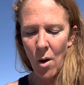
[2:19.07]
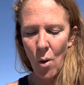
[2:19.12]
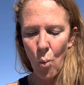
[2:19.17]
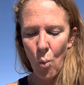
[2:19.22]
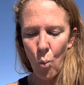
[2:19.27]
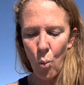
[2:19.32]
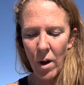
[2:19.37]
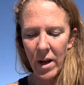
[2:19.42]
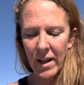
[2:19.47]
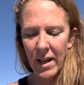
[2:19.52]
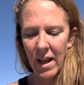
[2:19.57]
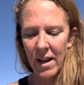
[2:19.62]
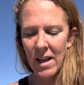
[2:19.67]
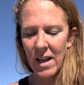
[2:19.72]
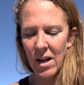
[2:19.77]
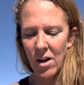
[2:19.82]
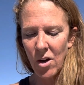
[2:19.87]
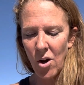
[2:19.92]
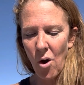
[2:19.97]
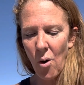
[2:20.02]
What can
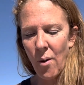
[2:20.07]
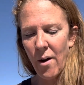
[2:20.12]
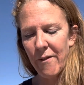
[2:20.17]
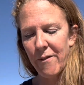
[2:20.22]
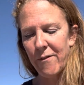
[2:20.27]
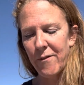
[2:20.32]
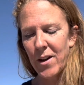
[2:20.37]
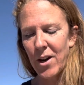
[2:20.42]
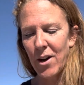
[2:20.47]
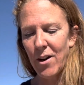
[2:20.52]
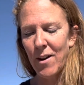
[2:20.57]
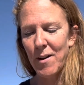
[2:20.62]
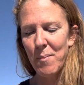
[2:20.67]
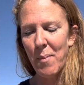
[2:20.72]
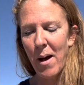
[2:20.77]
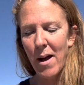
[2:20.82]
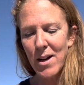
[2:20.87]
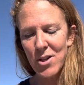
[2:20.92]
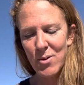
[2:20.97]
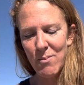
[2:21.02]
he know of fear and
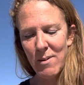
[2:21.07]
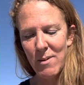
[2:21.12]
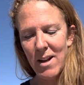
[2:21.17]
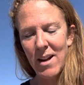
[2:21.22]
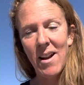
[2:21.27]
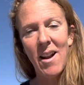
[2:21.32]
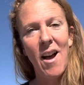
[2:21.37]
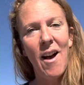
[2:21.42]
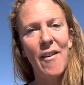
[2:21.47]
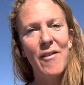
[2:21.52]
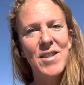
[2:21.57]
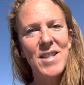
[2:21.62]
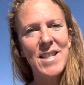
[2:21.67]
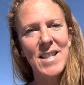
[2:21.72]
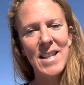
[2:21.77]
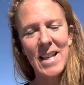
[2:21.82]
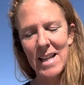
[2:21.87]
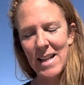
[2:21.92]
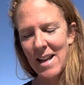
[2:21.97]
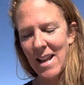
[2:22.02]
punishment, of
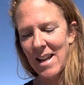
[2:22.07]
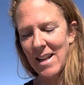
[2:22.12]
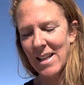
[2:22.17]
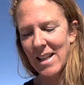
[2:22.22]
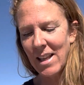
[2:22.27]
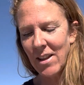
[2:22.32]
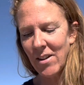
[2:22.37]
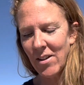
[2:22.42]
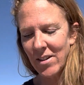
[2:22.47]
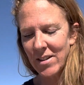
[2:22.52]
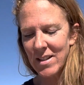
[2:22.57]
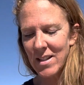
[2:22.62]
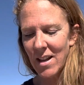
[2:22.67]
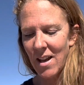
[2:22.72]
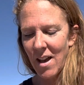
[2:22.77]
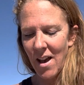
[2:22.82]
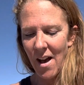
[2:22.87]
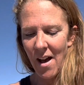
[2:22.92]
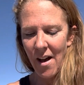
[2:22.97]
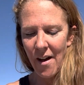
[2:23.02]
sin and guilt,
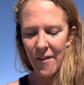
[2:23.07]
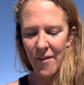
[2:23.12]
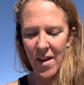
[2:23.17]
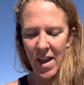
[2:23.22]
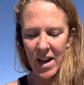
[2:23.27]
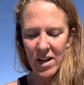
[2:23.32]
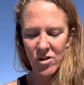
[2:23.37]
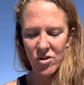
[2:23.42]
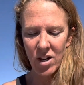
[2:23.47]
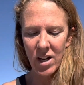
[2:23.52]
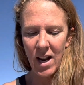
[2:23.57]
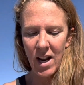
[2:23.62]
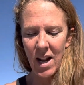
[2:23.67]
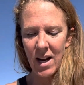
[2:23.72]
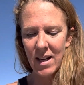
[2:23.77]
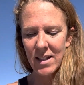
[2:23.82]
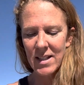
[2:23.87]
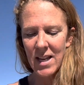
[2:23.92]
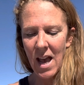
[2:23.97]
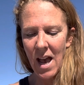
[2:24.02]
of hatred and
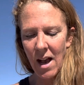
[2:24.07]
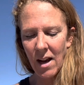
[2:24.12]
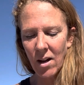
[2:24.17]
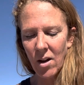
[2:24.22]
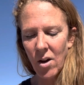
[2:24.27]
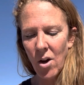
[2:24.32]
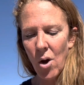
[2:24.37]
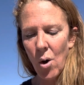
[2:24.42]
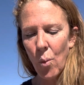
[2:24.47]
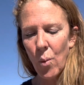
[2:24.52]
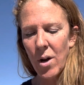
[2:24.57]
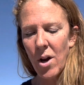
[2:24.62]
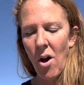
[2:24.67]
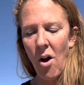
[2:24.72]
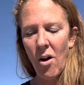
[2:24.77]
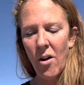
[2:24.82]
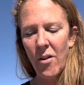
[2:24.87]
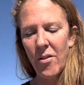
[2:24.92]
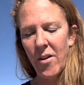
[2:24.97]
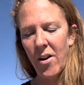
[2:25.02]
attack? when
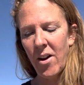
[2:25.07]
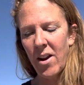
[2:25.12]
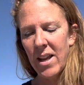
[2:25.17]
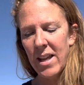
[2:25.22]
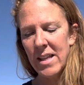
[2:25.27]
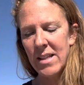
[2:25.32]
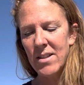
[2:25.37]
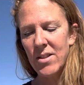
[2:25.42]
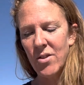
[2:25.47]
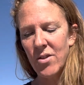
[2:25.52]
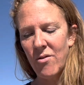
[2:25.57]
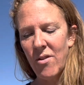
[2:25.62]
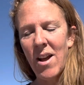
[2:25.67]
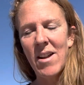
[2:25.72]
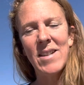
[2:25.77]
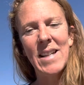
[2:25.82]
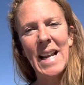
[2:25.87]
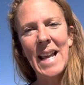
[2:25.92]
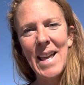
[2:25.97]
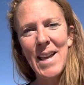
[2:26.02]
all there is
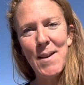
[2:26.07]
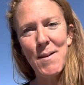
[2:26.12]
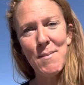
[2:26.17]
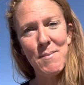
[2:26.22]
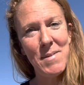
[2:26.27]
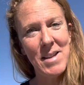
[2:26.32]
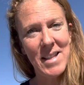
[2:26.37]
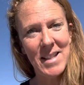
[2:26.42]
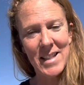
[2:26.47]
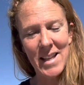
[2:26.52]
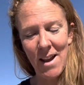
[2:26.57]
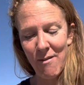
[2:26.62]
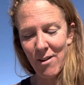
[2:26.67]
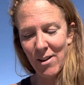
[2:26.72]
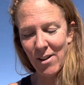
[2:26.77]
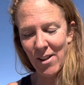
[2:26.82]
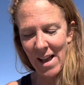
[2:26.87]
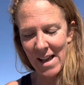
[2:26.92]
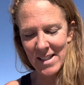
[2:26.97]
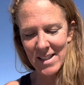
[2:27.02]
surrounding him is
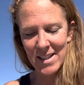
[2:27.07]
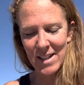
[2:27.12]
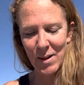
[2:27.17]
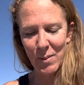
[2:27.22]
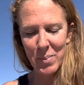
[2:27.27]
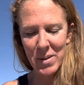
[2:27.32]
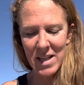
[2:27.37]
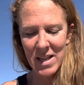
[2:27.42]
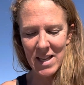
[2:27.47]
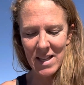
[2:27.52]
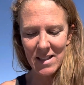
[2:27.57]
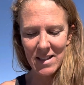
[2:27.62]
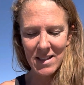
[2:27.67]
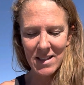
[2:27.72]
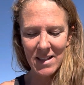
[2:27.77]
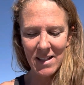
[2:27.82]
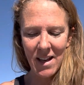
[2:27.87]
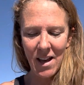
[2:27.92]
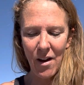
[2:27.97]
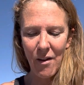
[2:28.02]
everlasting
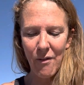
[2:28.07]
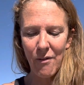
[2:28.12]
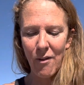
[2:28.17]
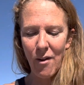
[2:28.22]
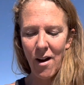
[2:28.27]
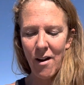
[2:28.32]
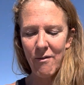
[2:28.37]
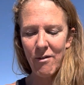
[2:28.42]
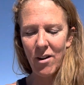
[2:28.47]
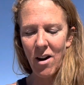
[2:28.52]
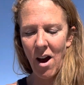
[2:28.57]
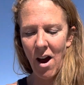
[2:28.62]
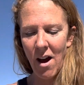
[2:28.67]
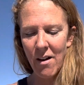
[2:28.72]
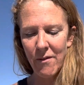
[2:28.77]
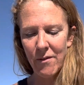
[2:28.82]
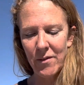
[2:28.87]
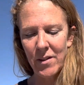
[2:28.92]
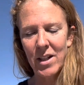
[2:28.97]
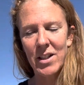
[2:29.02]
peace, forever
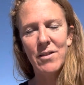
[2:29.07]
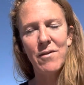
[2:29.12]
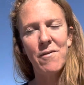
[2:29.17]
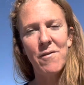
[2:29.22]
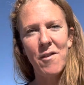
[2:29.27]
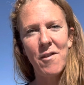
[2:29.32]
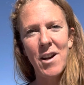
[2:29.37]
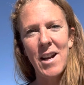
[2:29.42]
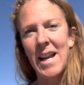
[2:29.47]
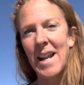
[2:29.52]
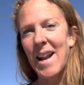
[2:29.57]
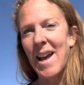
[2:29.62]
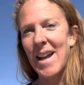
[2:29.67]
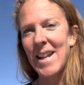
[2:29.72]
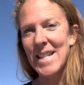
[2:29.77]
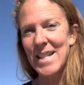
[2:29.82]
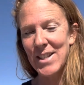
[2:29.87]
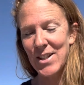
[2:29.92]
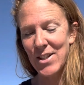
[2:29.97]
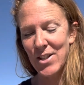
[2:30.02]
conflict free and
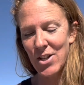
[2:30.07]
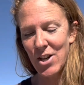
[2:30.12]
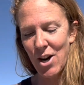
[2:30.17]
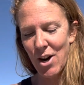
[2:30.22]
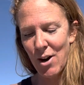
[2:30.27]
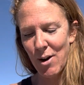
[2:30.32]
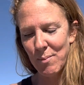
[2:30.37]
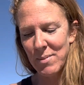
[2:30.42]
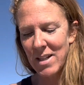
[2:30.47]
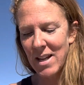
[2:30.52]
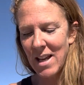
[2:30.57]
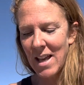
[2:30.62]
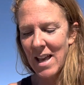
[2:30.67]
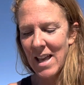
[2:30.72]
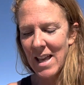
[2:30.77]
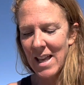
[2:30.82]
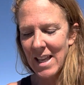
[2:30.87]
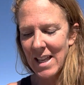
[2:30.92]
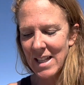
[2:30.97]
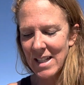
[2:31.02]
undisturbed,
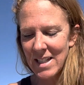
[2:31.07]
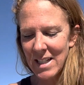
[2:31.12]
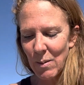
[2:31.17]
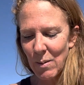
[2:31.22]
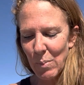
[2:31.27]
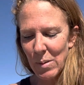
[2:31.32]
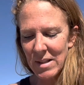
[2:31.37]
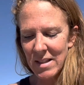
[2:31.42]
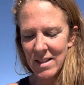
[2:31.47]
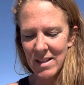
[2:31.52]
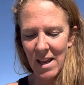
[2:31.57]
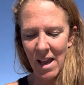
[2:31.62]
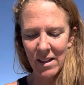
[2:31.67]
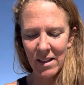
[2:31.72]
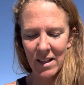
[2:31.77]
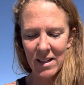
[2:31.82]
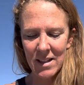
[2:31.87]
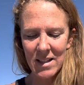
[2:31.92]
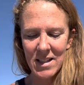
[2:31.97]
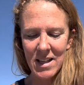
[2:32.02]
in deepest
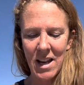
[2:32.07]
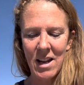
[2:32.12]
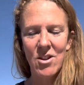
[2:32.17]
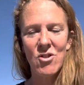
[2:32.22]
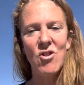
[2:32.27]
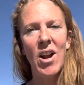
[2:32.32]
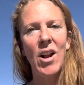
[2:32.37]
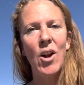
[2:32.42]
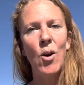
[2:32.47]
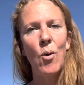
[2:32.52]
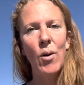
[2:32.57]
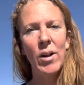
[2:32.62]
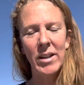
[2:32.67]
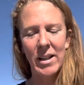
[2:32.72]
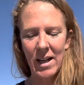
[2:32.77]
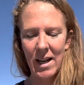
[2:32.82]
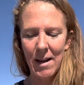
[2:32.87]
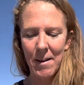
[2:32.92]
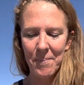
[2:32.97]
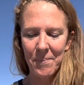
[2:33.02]
silence and
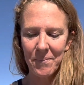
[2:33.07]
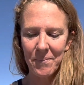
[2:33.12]
tranquility.